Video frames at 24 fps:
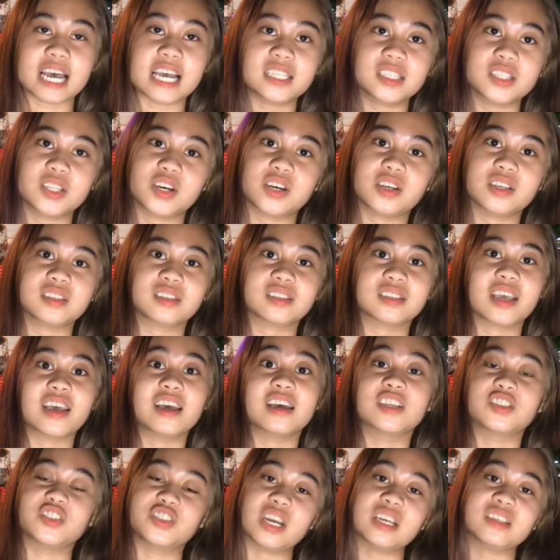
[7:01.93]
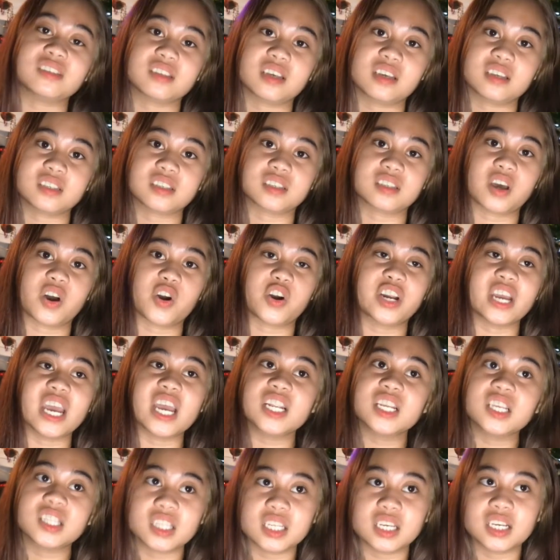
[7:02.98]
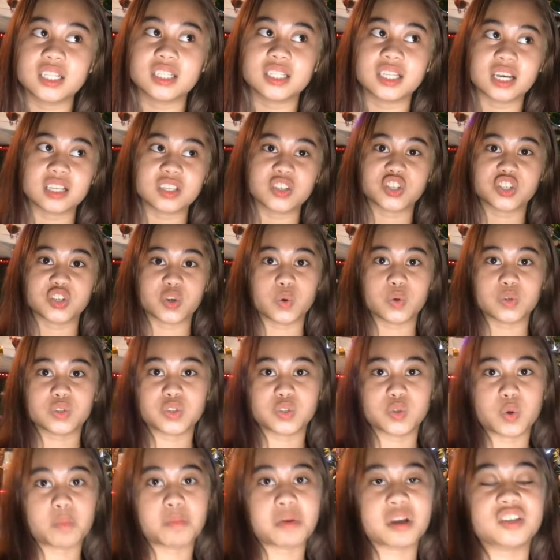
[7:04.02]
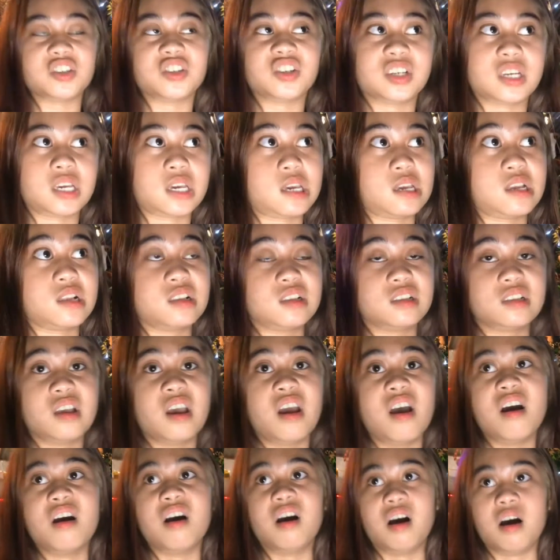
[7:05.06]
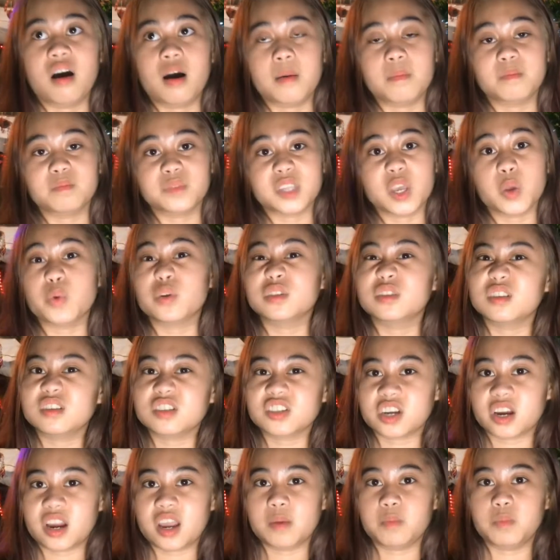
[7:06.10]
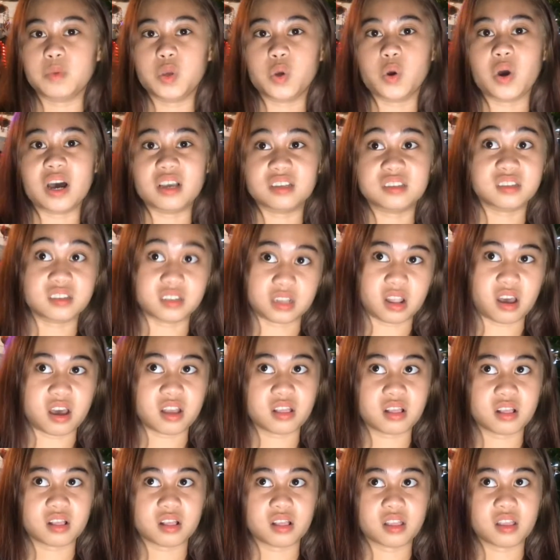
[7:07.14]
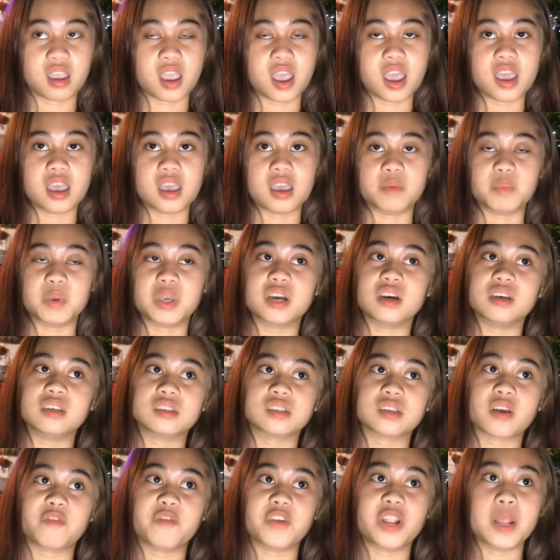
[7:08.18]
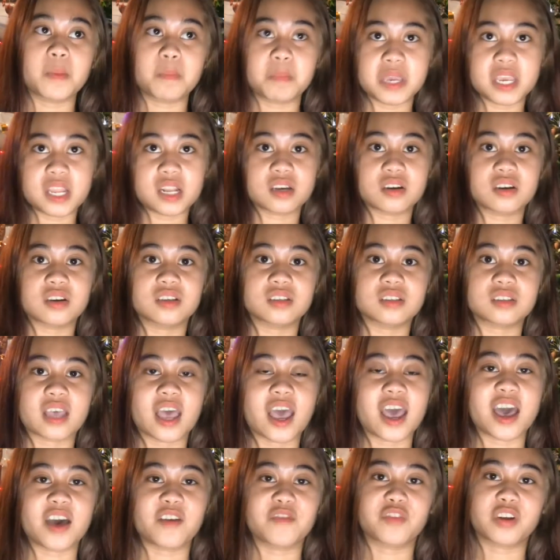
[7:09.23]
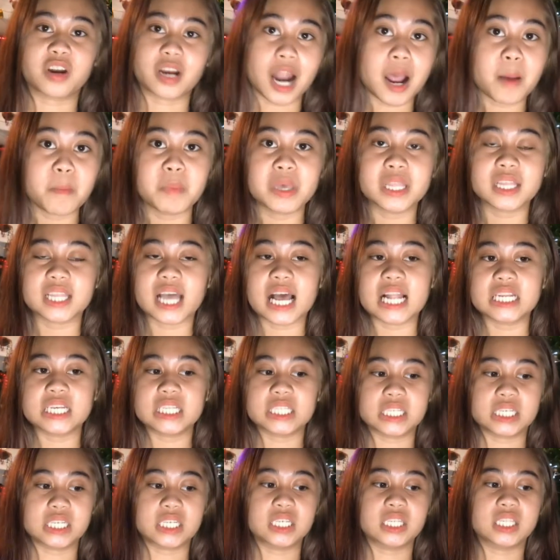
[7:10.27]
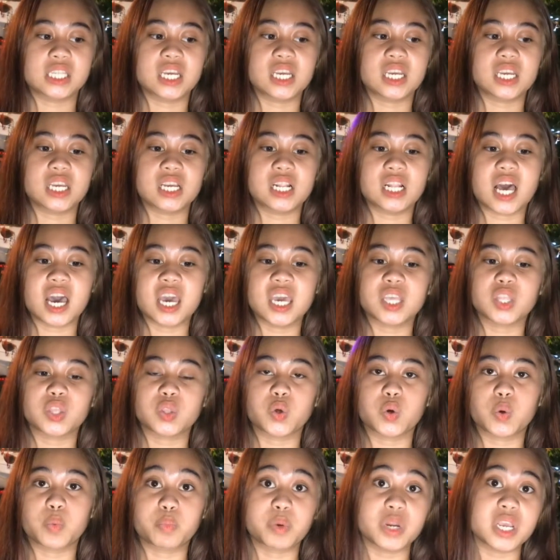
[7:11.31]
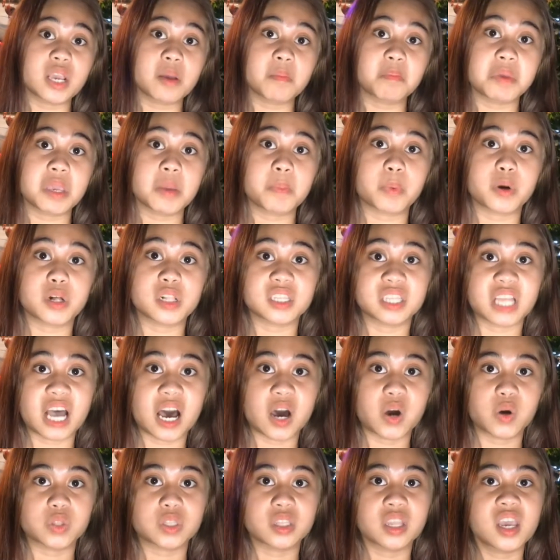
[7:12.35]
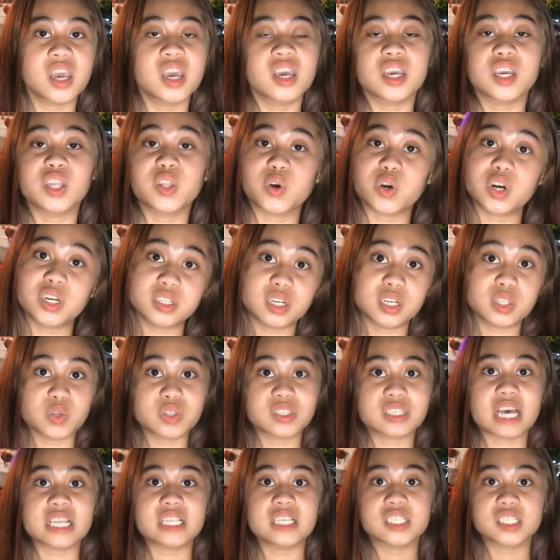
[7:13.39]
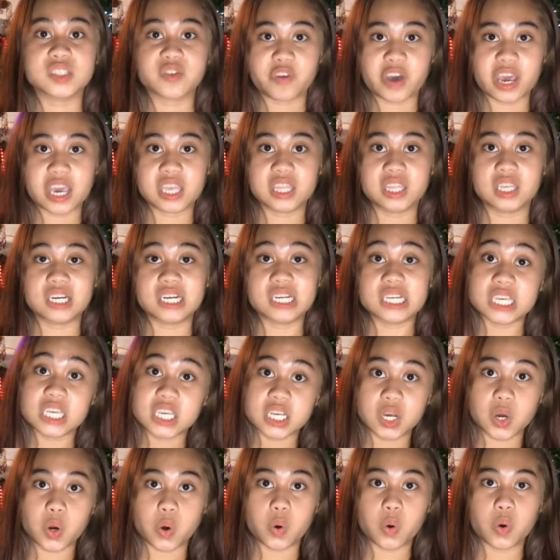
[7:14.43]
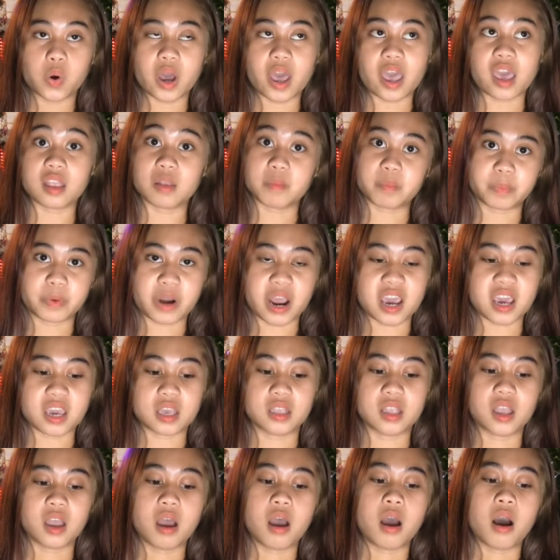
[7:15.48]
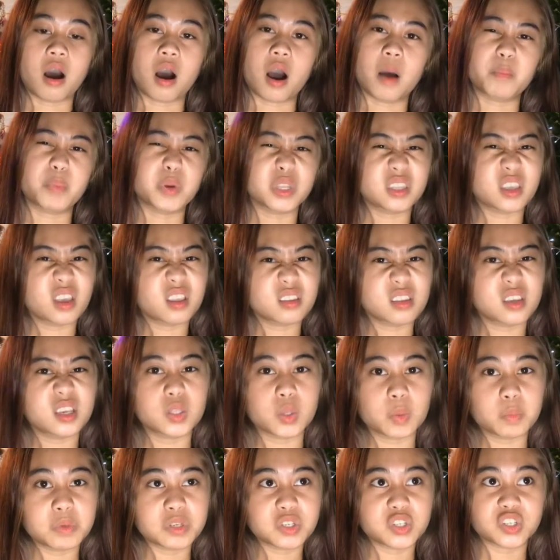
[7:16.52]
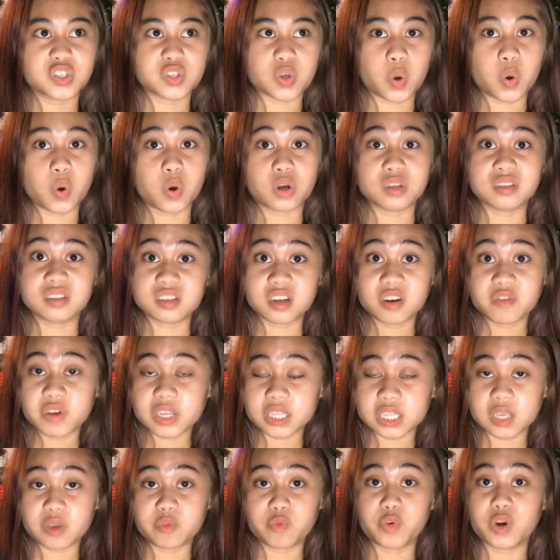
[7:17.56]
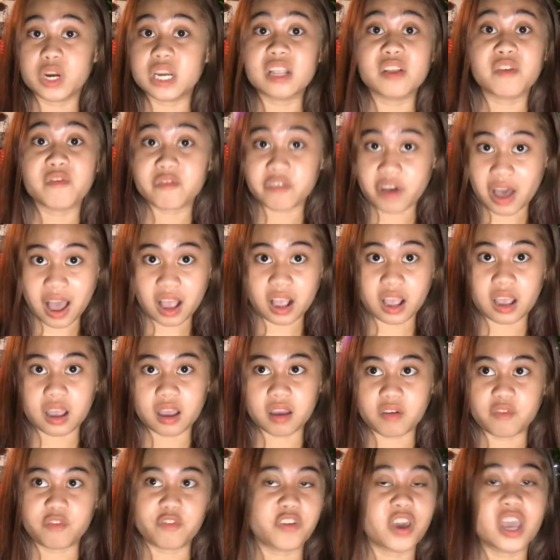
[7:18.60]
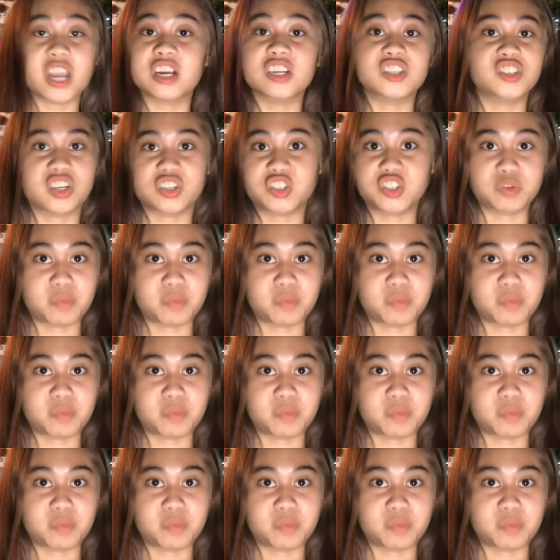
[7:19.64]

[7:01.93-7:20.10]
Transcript: sandals, dresses, or anything that shows too much skin. Um, they will describe you as slut because Filipinos have crab mentality. They like to bring people down in order to satisfy their ego and pride, um, pretending to be so conservative were in fact very